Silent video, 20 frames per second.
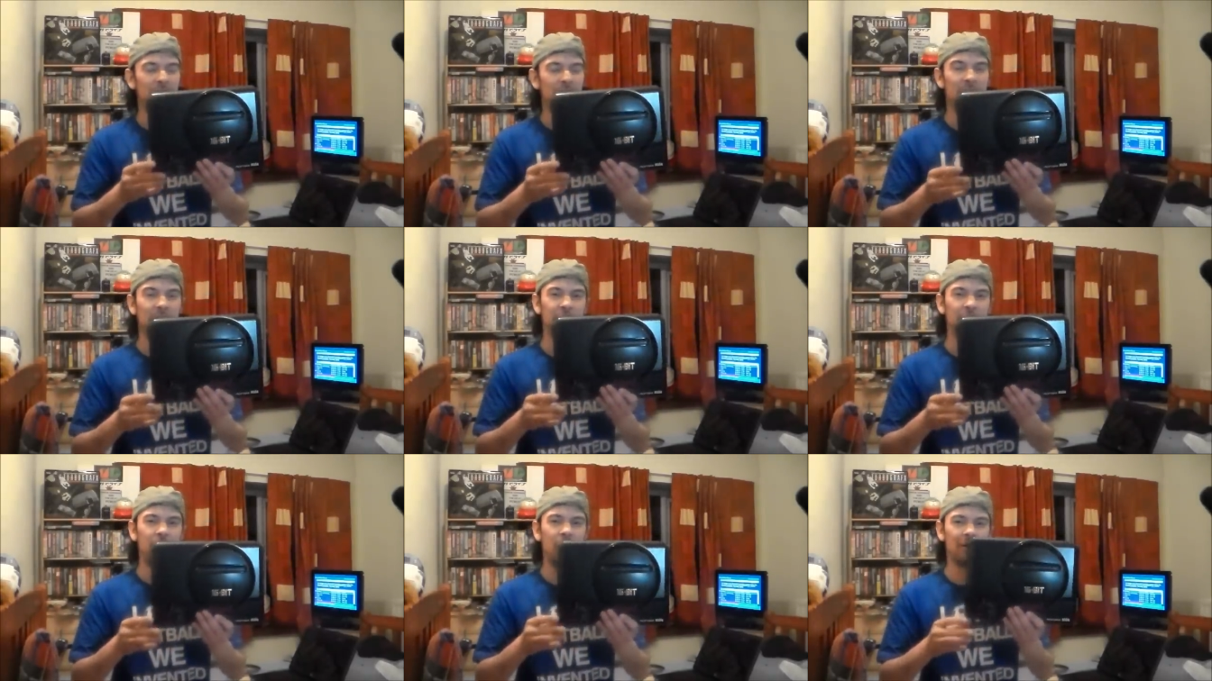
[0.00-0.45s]
I, I
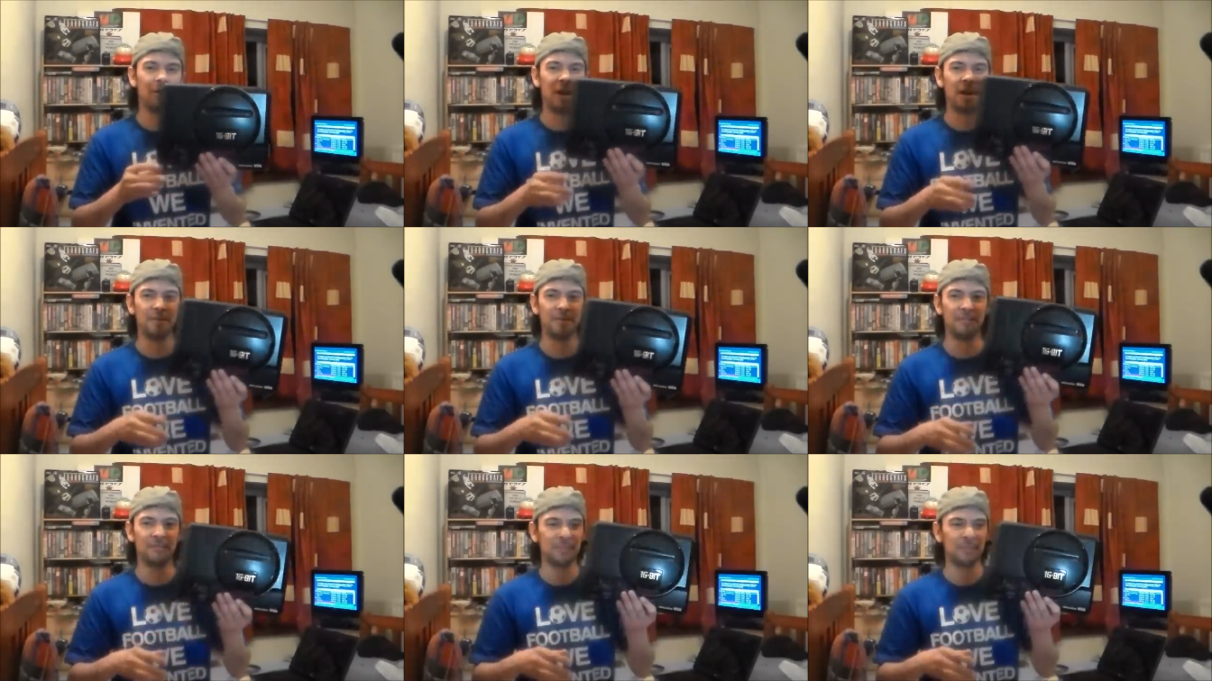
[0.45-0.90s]
like the whole
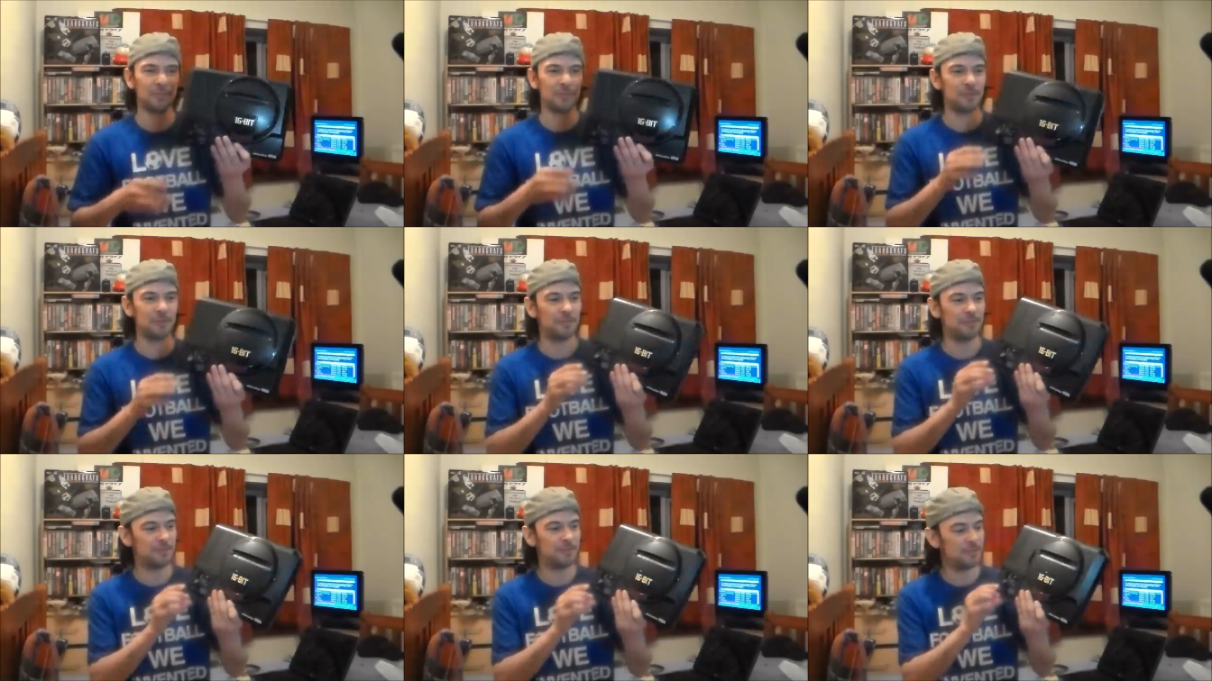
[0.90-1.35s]
kind of
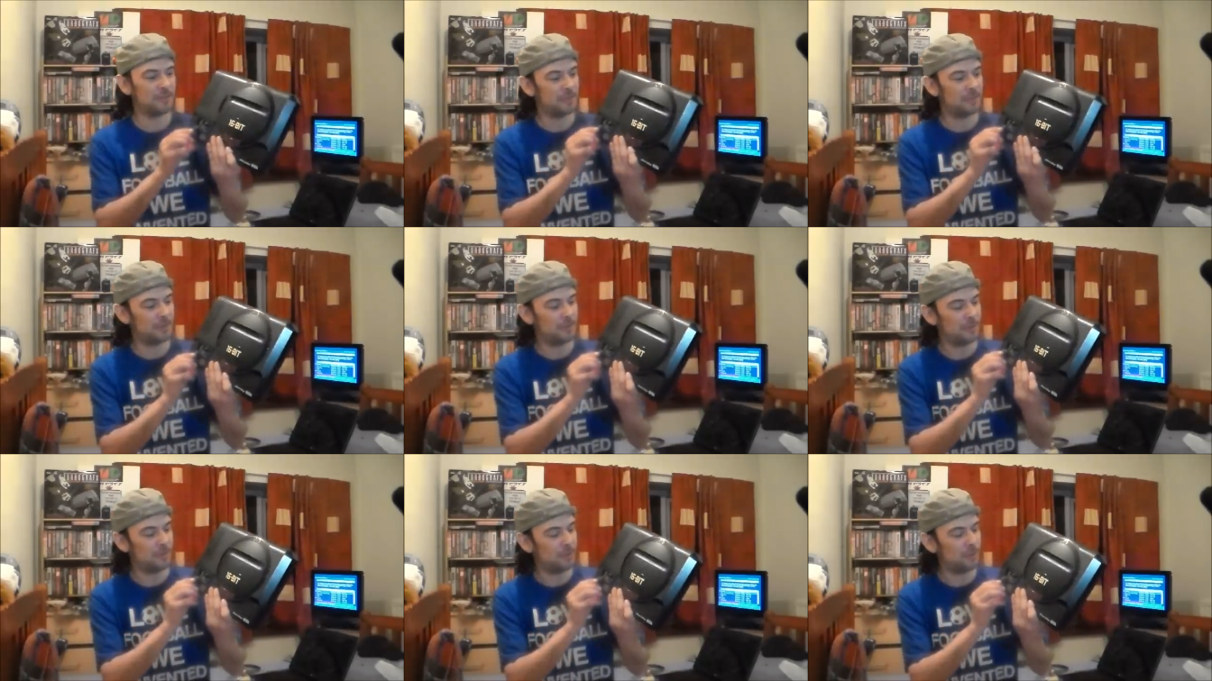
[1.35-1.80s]
sort of
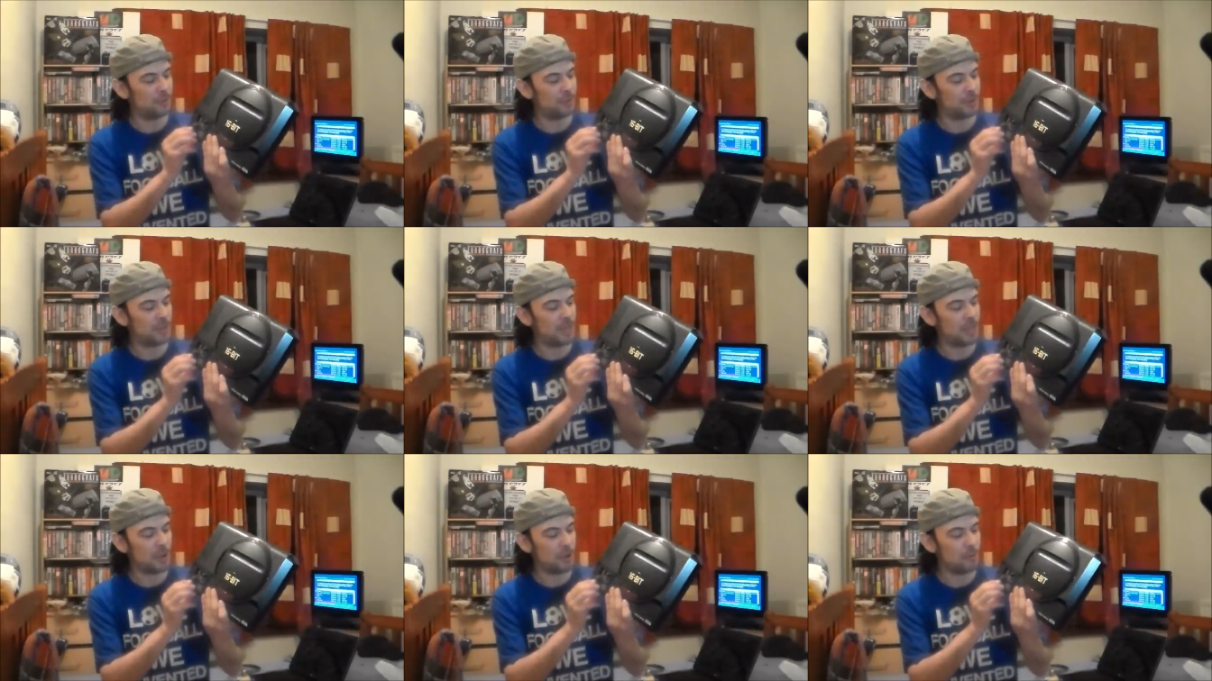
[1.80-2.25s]

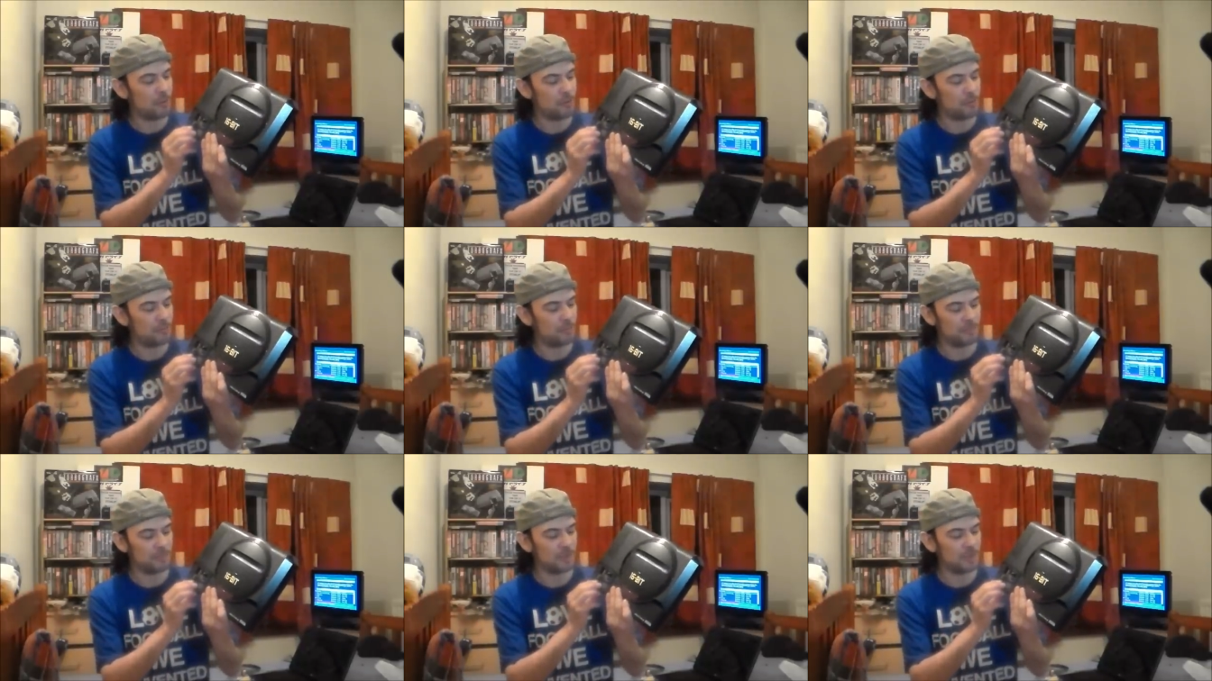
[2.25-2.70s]

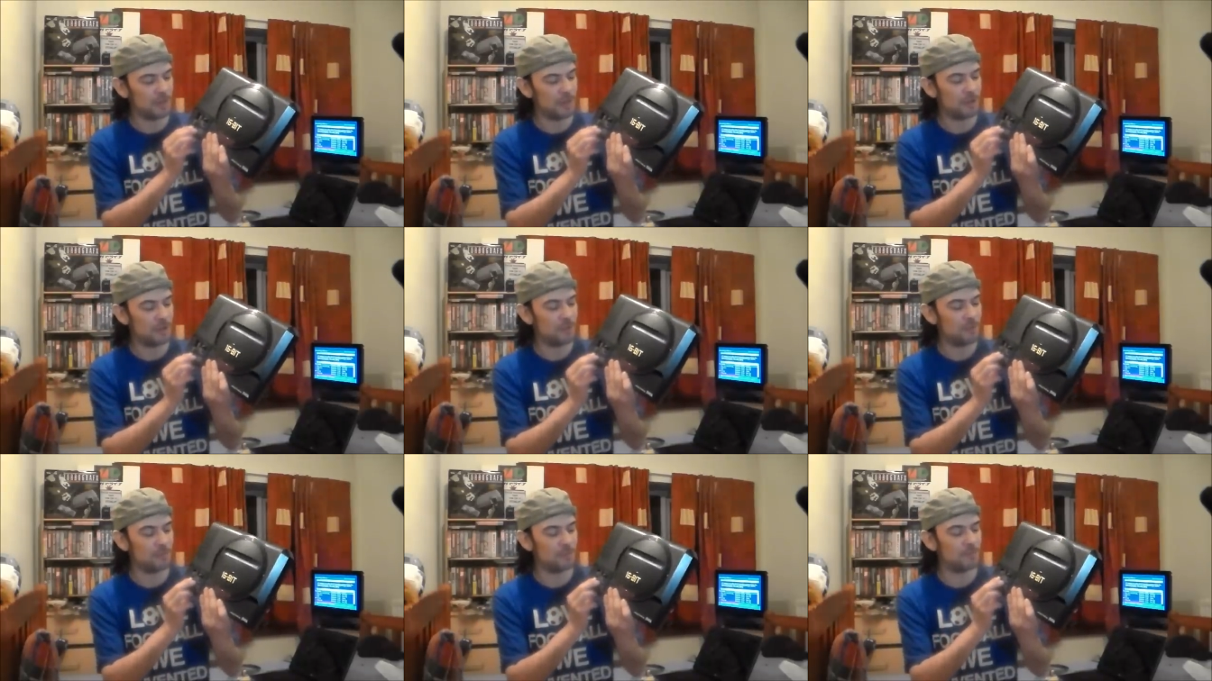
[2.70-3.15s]
audio, you
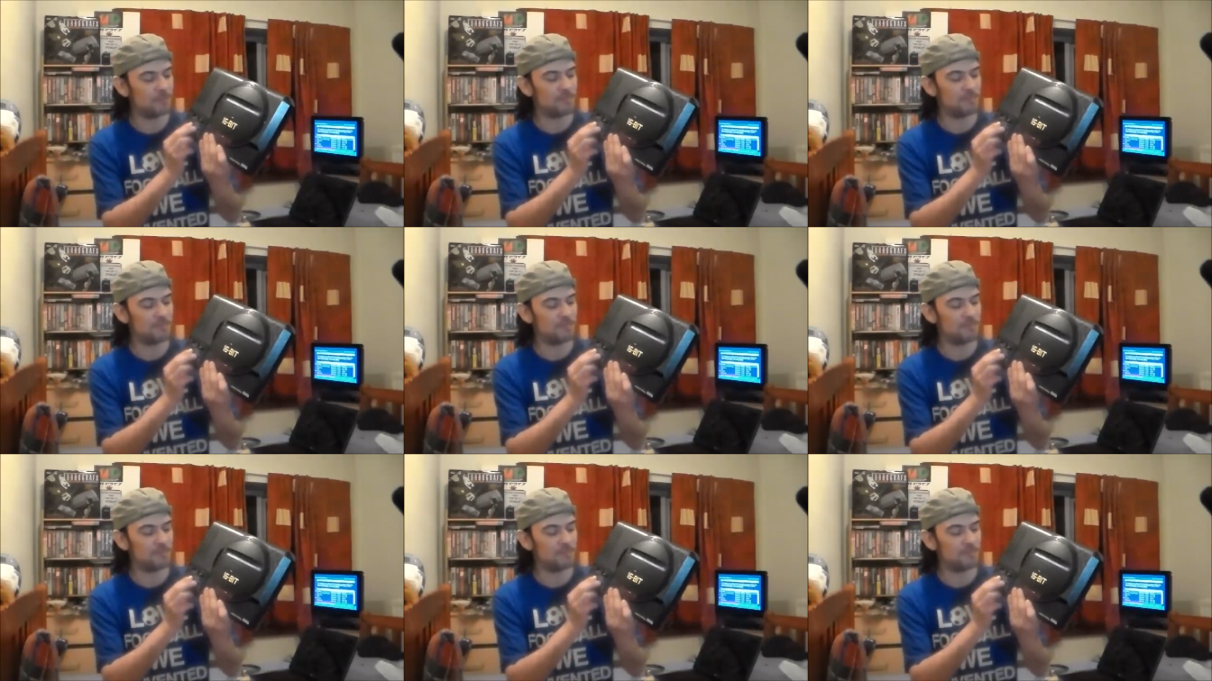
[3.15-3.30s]
know,